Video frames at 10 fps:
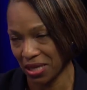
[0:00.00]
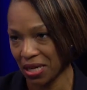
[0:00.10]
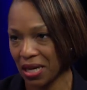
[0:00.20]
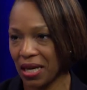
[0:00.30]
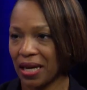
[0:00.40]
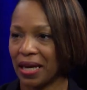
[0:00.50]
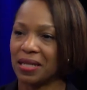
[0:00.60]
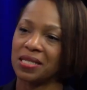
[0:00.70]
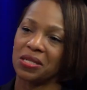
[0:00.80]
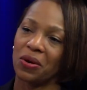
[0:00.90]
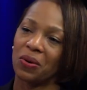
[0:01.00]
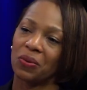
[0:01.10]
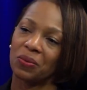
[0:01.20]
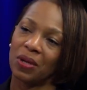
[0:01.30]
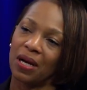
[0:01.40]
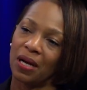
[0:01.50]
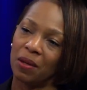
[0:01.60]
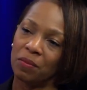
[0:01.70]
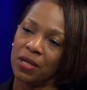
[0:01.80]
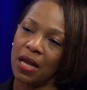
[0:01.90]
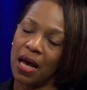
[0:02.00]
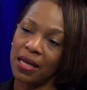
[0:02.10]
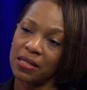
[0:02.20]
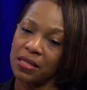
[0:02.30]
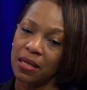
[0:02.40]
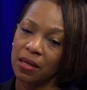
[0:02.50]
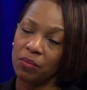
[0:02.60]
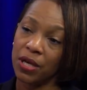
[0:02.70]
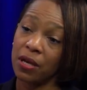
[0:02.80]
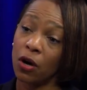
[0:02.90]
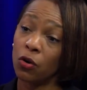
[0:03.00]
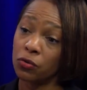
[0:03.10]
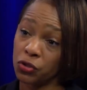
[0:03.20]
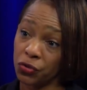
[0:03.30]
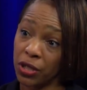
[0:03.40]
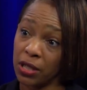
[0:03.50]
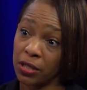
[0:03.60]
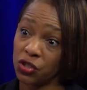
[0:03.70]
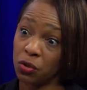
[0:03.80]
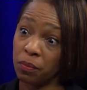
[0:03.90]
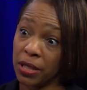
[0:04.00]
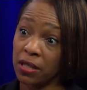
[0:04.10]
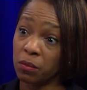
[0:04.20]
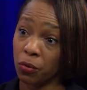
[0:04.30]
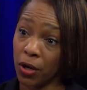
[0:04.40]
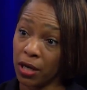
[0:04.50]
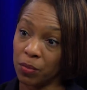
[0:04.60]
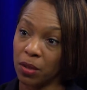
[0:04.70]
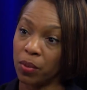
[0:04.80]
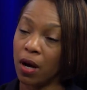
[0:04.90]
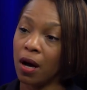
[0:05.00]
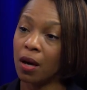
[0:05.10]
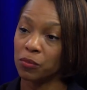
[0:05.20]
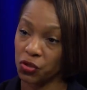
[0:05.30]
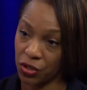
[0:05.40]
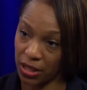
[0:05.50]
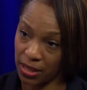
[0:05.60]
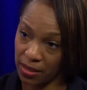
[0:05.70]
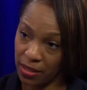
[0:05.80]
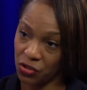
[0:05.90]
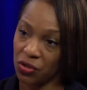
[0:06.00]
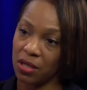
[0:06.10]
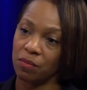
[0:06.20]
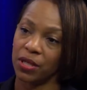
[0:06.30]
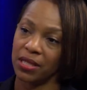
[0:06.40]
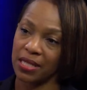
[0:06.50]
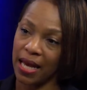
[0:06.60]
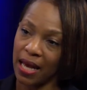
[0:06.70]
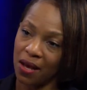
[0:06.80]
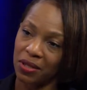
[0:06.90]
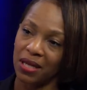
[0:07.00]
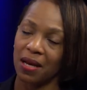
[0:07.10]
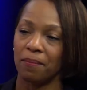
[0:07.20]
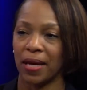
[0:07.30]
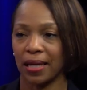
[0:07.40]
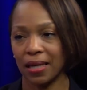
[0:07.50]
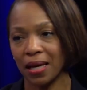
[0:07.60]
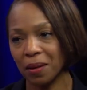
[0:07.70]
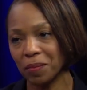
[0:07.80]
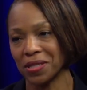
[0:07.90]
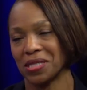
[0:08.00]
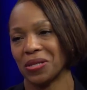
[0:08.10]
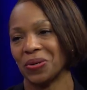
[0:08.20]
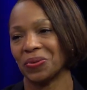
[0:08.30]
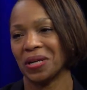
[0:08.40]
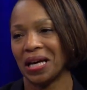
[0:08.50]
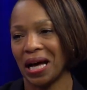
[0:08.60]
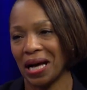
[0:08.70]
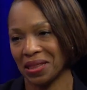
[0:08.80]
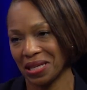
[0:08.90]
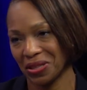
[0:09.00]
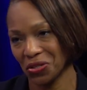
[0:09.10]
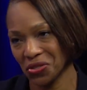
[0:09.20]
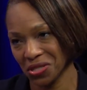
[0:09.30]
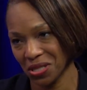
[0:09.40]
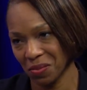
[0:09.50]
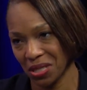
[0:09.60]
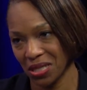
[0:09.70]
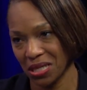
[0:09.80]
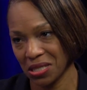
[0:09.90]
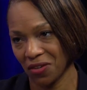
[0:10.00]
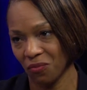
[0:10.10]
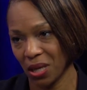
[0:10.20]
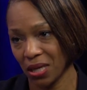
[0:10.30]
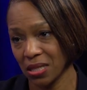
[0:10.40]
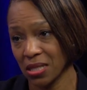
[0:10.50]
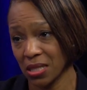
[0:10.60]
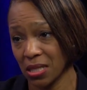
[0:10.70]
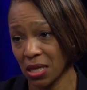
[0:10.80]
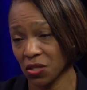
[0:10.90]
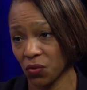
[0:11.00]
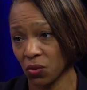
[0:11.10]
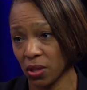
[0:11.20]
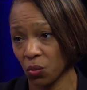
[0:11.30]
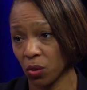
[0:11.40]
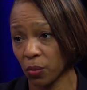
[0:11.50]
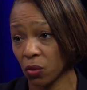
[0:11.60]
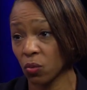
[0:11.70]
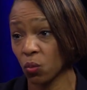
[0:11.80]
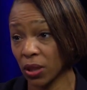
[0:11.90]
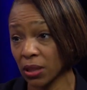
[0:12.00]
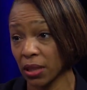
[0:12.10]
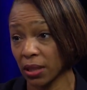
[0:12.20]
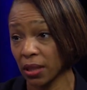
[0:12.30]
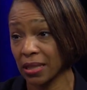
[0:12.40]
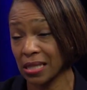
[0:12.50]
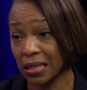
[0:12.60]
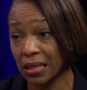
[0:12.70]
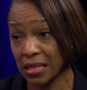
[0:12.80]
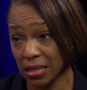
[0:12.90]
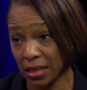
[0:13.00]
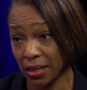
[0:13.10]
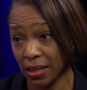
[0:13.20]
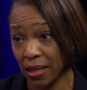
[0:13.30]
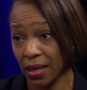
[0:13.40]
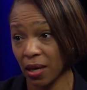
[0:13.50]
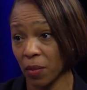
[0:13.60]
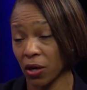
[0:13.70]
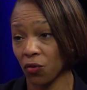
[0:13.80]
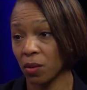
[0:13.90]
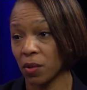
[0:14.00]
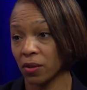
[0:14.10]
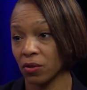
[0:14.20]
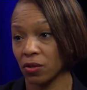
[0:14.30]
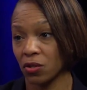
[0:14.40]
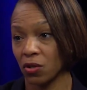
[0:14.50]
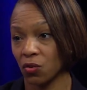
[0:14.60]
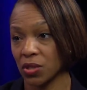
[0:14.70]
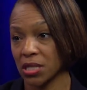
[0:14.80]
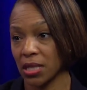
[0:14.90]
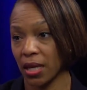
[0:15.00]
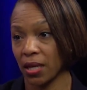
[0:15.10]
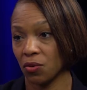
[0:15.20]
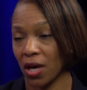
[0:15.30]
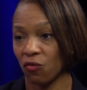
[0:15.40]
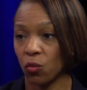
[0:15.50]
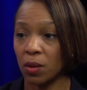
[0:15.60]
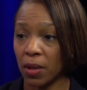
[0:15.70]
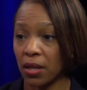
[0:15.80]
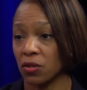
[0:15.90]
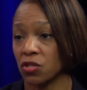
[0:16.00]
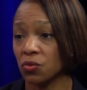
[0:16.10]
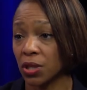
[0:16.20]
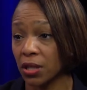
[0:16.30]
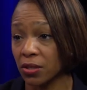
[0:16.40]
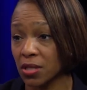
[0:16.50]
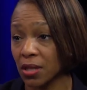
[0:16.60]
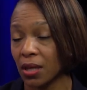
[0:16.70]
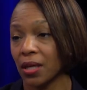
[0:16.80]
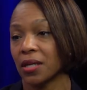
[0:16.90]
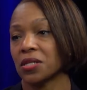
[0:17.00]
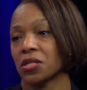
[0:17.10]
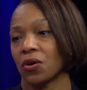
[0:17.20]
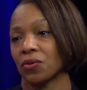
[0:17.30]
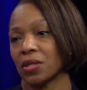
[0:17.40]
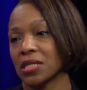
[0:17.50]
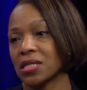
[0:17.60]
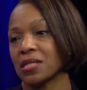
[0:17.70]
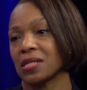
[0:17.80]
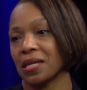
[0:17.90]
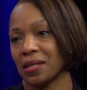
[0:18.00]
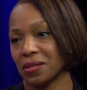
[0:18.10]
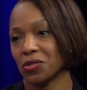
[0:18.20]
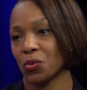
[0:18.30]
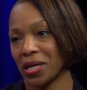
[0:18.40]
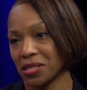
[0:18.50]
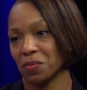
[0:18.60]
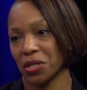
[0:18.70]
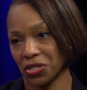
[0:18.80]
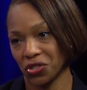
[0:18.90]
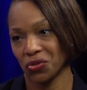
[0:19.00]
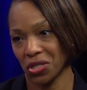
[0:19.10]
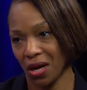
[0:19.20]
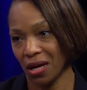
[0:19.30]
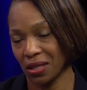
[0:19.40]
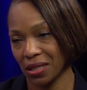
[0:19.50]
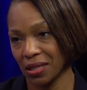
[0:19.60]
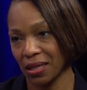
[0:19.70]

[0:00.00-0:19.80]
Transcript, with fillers: Yes. And so, um, not being an oak tree that you'll bend and break, but a palm tree that you can bend down and come back up. And so, I think those are some of the things that have made us successful that we're both willing to listen. Mm -hmm. And my mm-hmm. grandmother, you know, would say, You have one mouth and two ears, so listen twice as much as you talk.